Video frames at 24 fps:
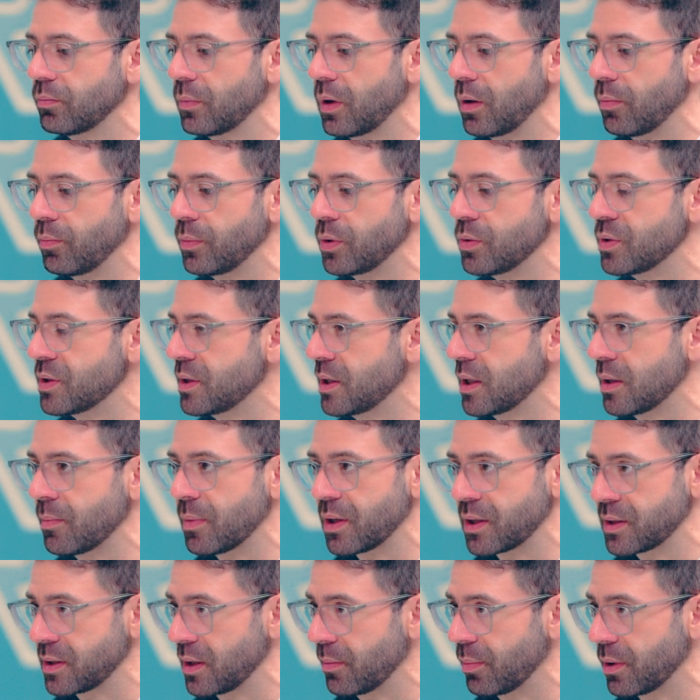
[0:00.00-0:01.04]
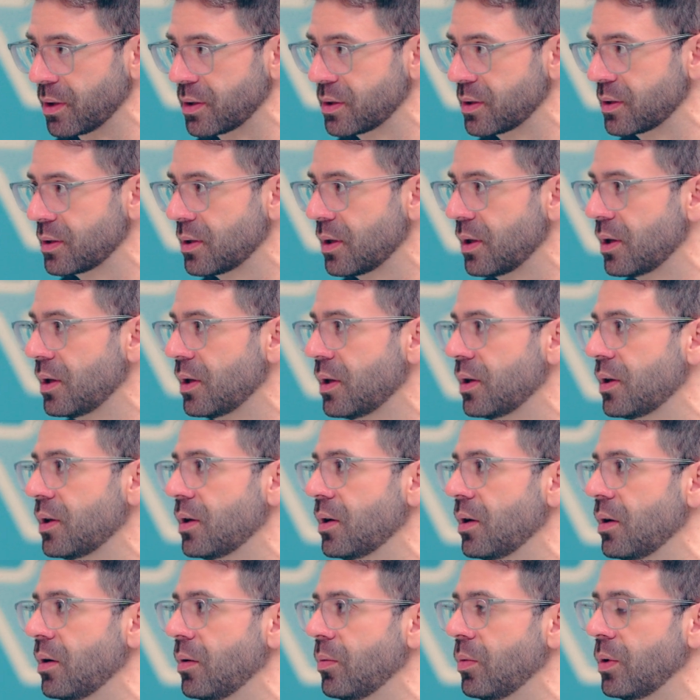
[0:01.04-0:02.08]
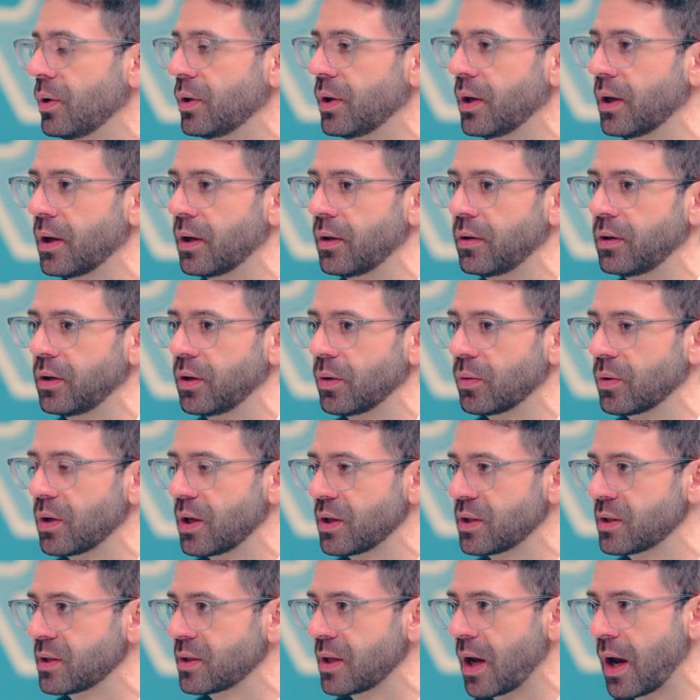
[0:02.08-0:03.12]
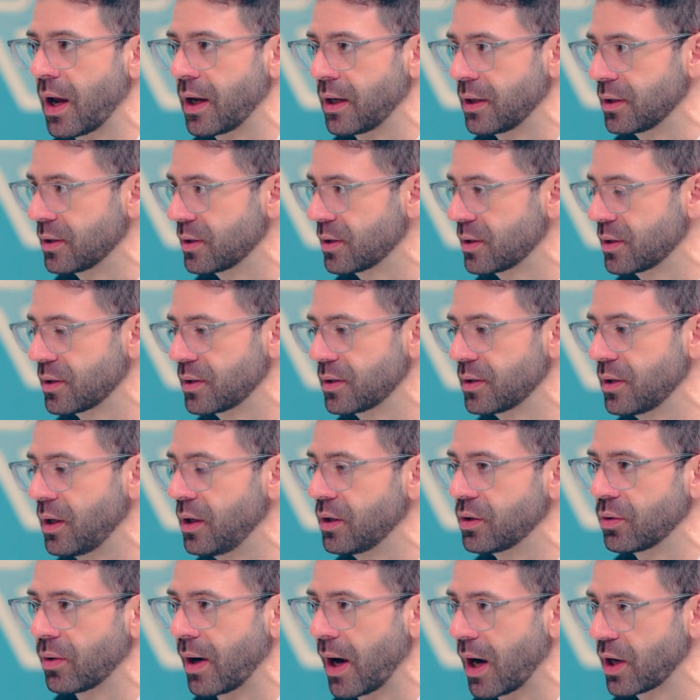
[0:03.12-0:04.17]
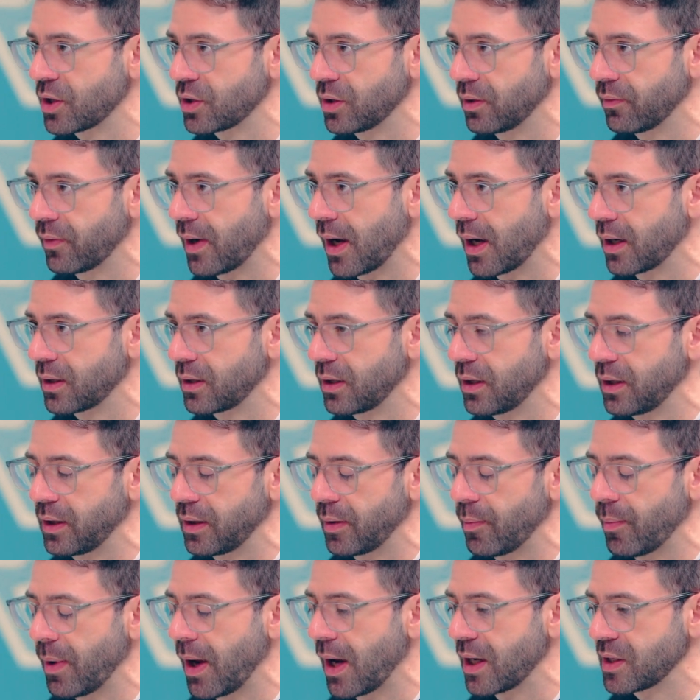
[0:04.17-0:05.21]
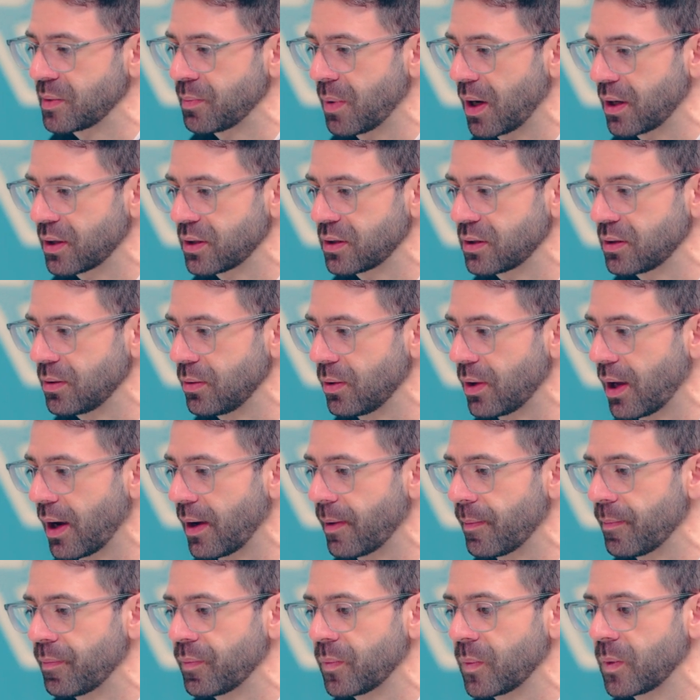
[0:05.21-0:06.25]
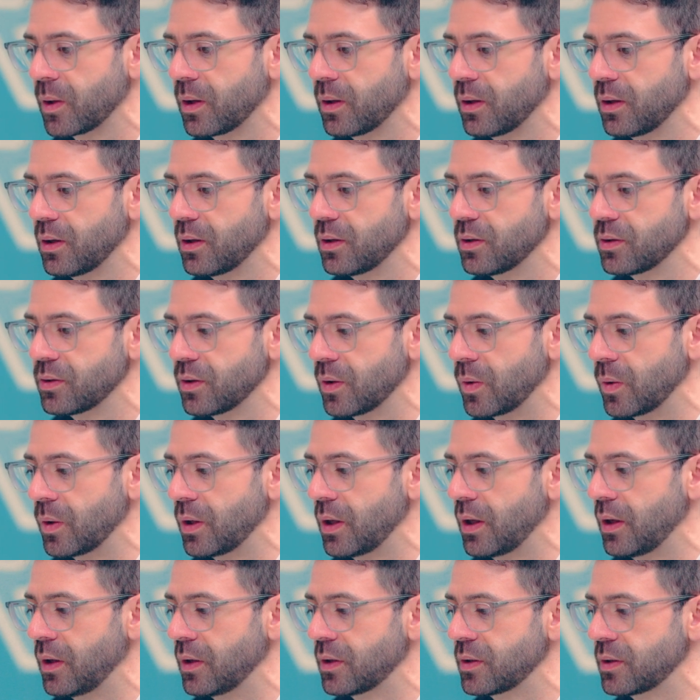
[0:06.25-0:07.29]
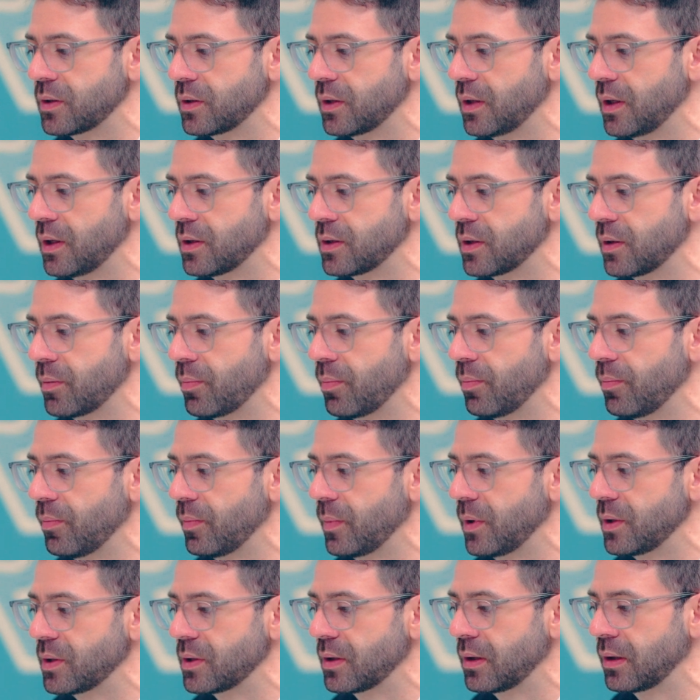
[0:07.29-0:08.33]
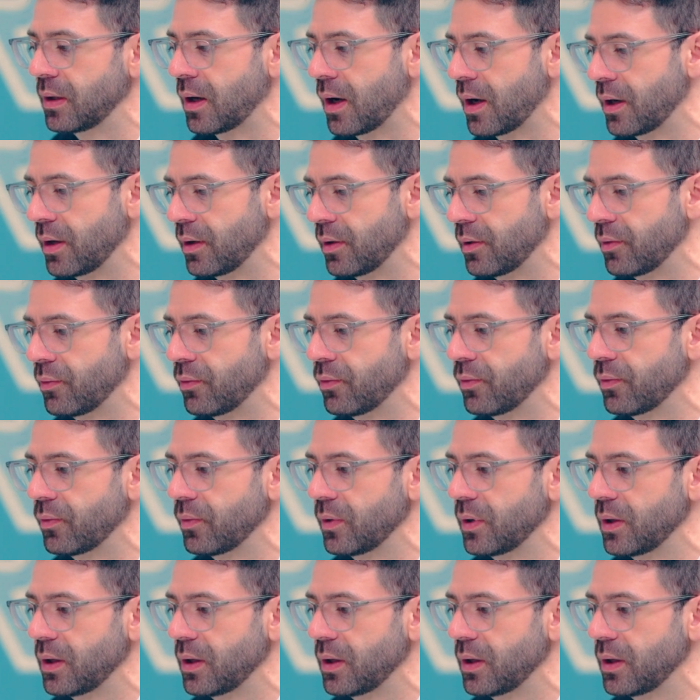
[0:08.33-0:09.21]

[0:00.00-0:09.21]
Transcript: museum exhibits with a science interactive aspect to that. So it's a lot of